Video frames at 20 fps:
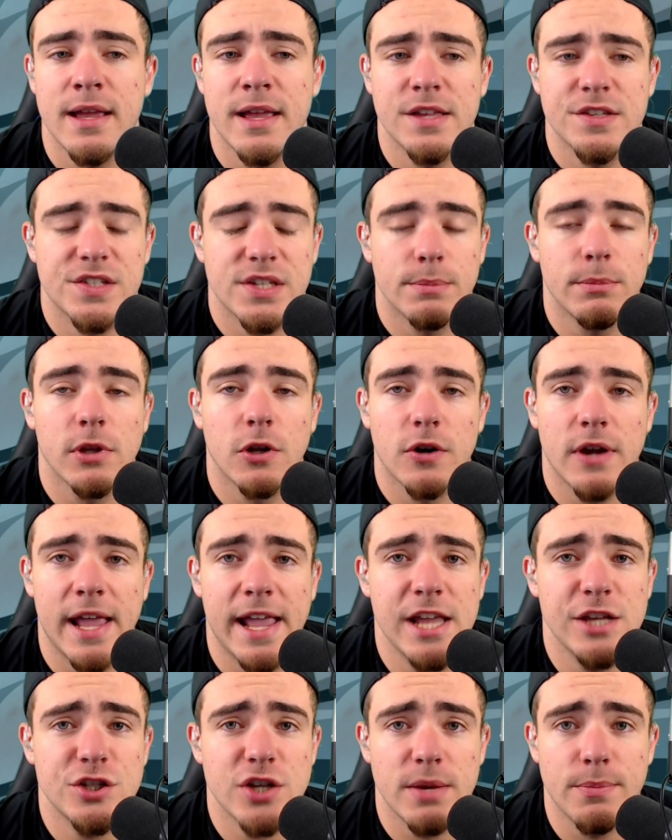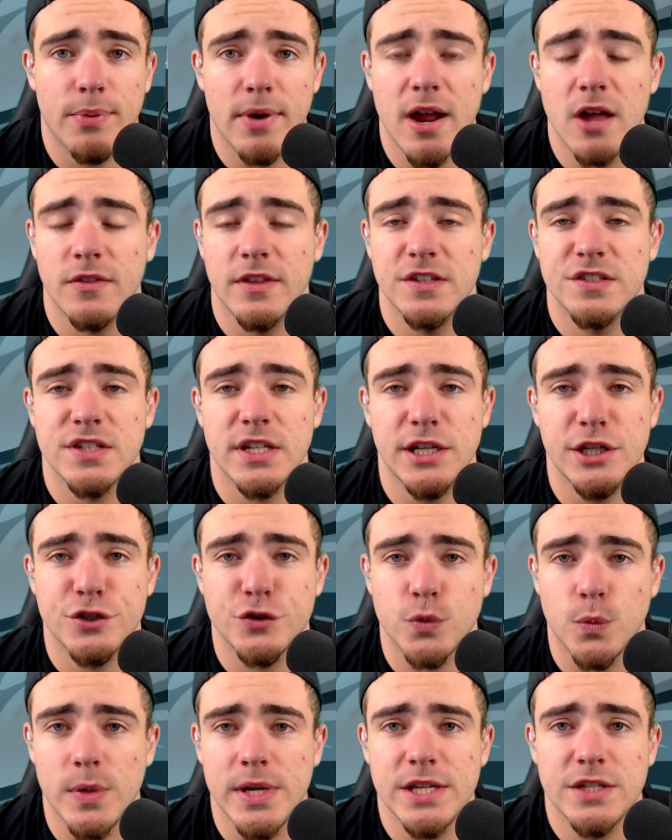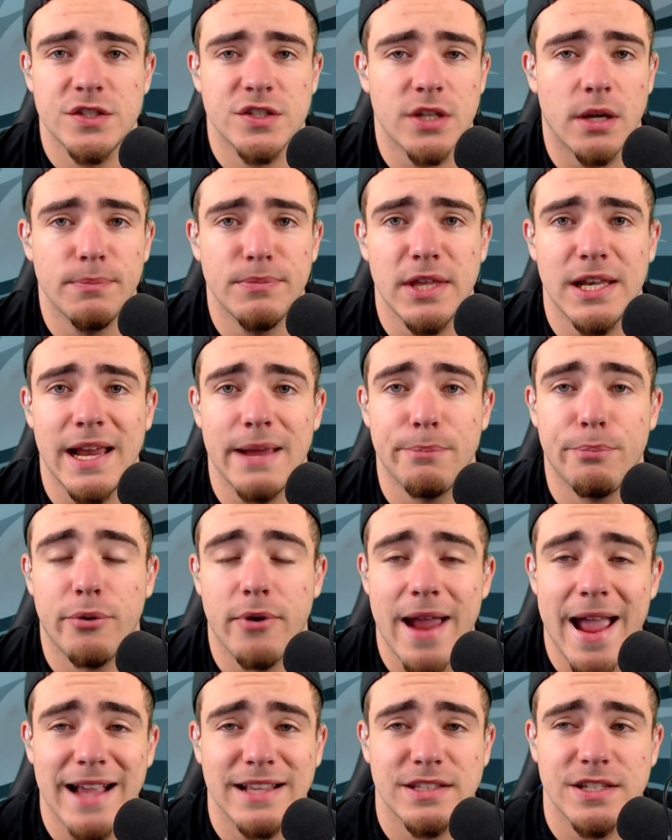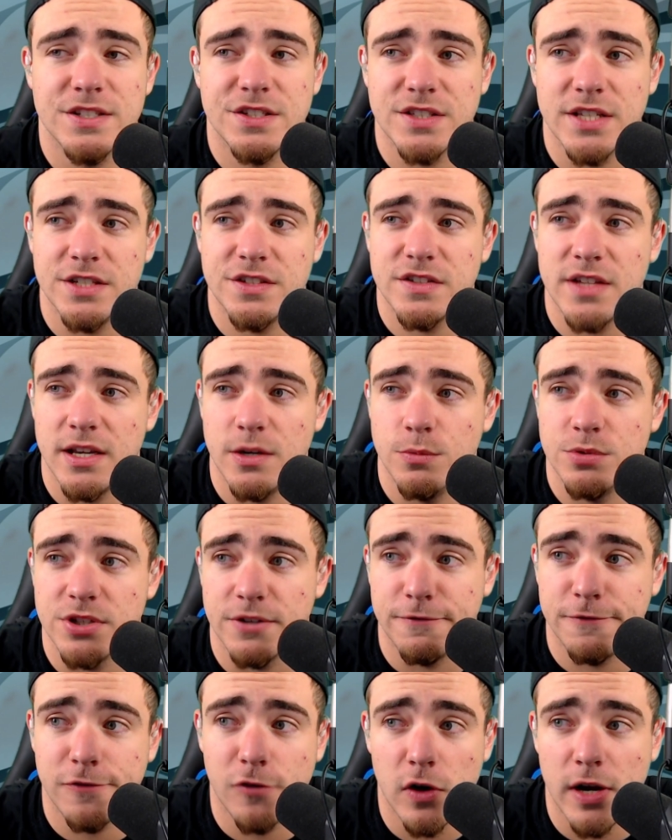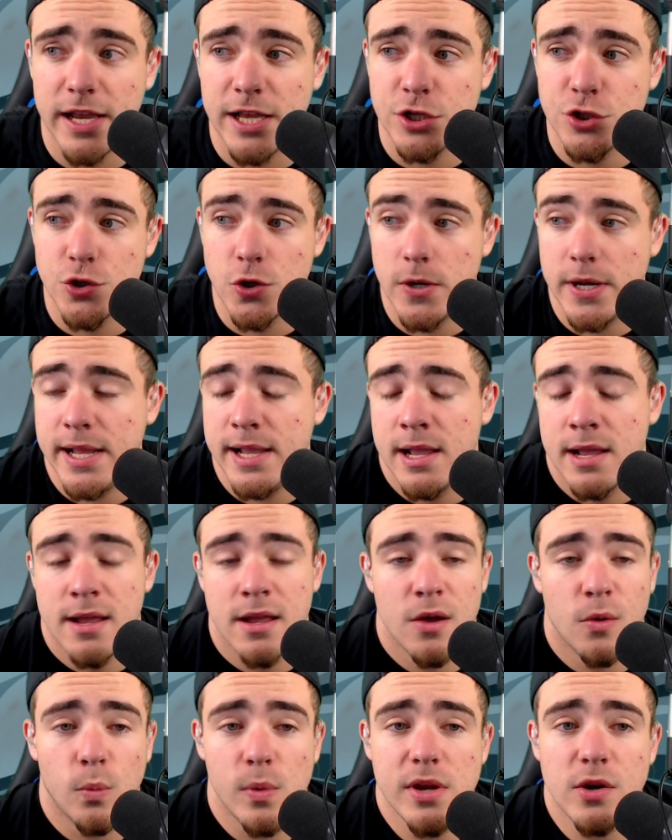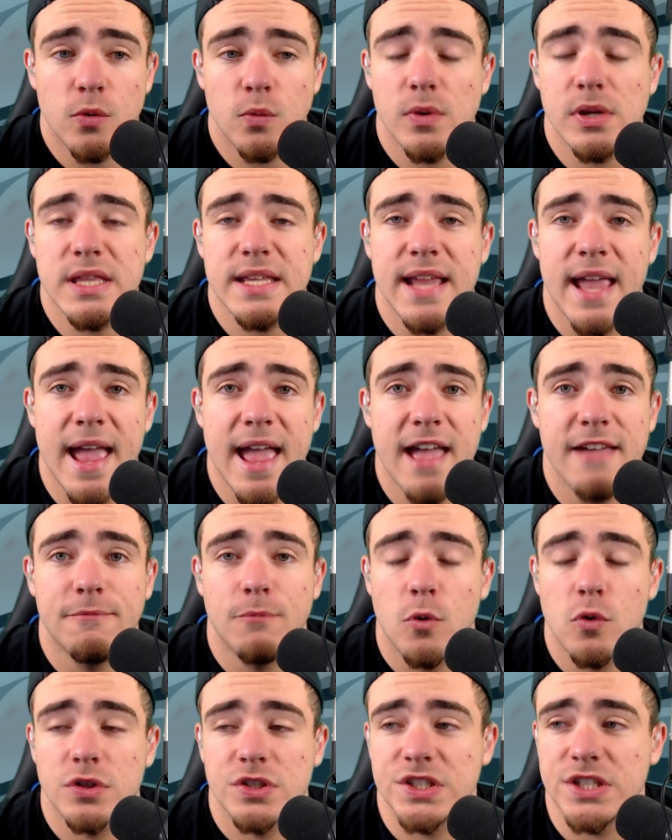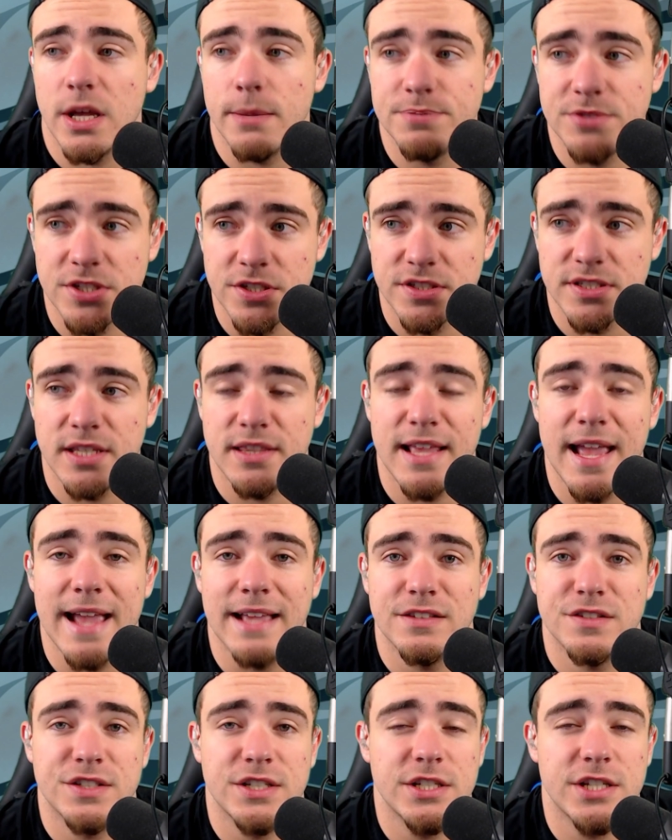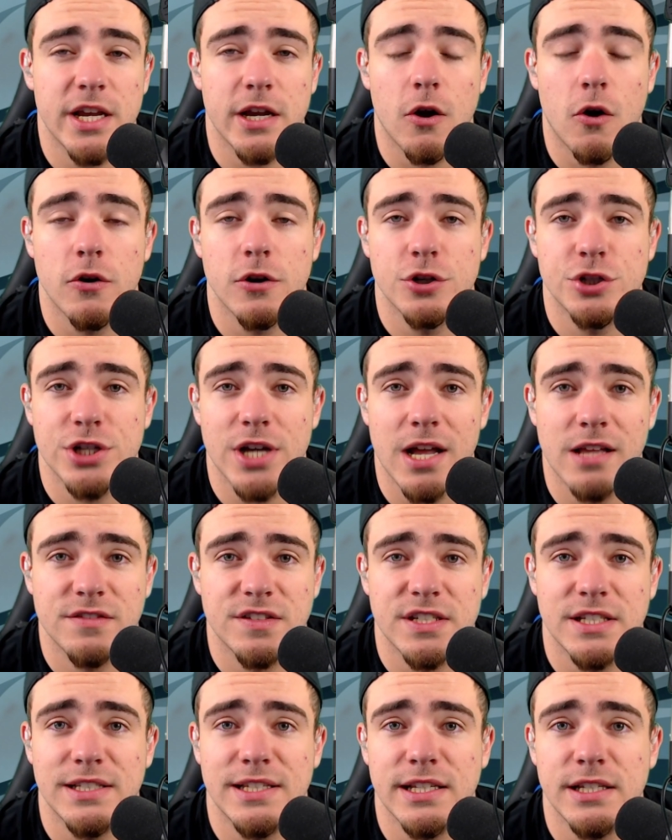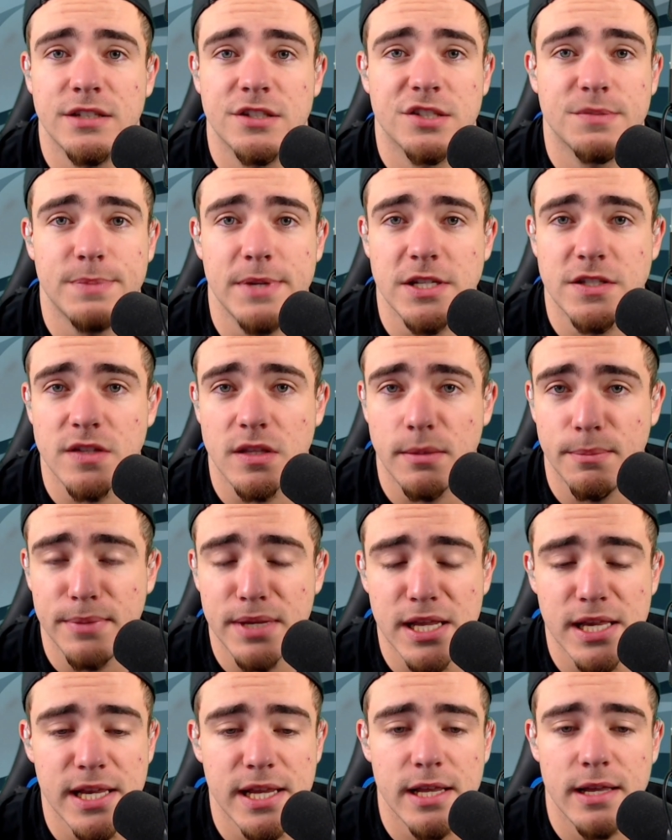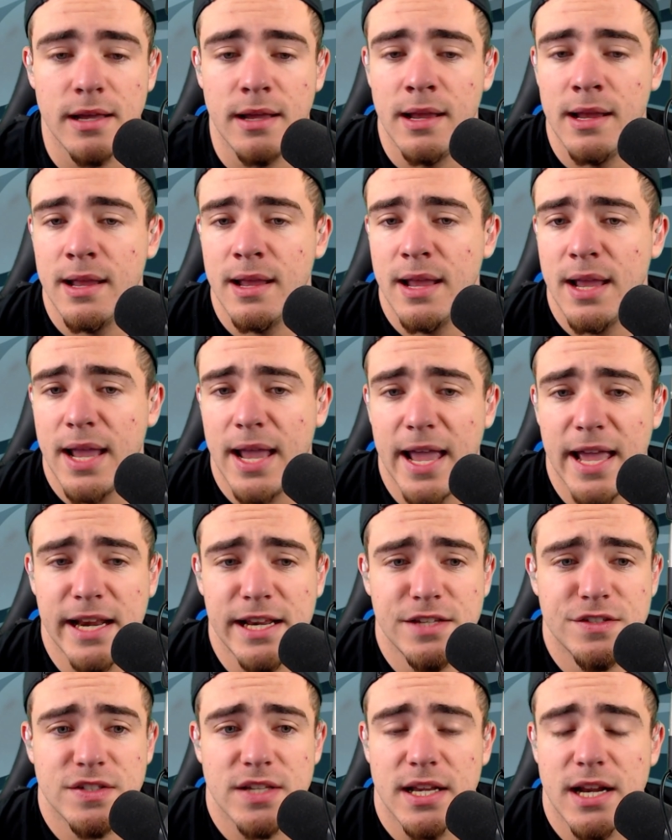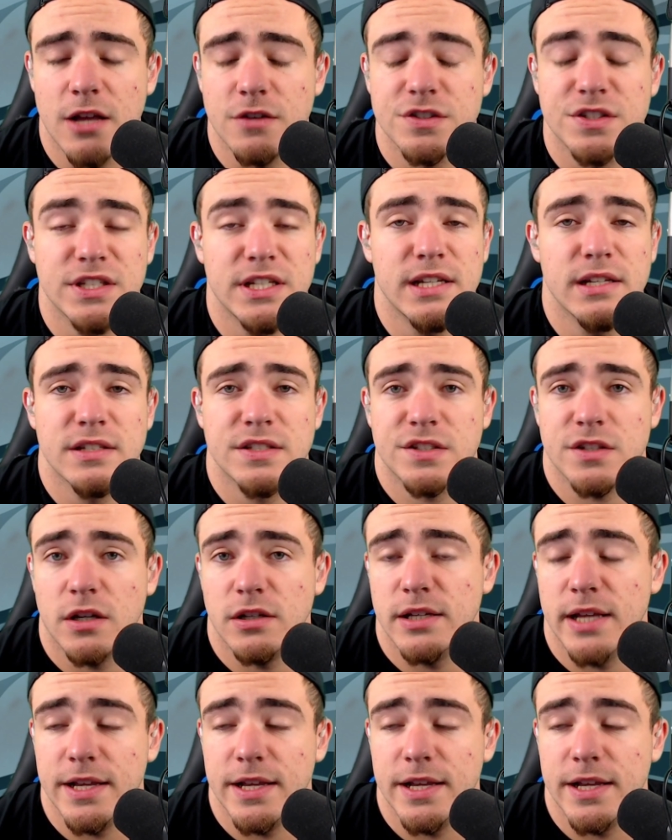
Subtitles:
Similar to A.J. Brown, they said he tweaked something at practice. They said it was a foot injury. We don't really have more substance than that. CJ Gardner-Johnson didn't speak to the media, and he said, I'll see you Sunday.